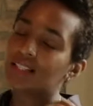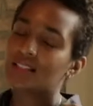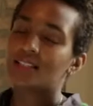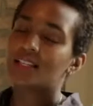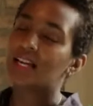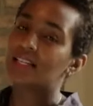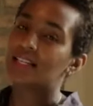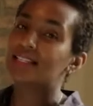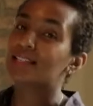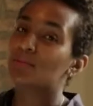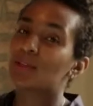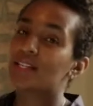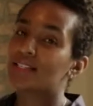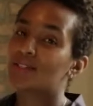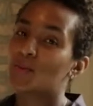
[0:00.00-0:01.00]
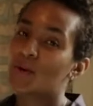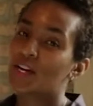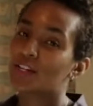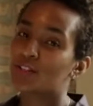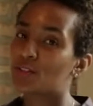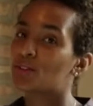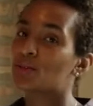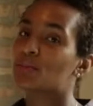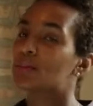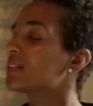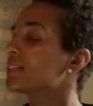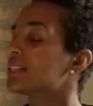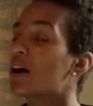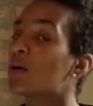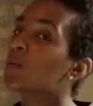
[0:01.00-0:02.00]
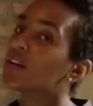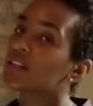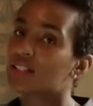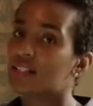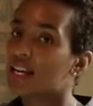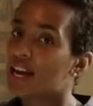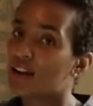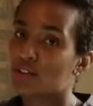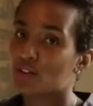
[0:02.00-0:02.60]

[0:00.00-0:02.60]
to say I need some place to wear it to because I'll wear it to take out the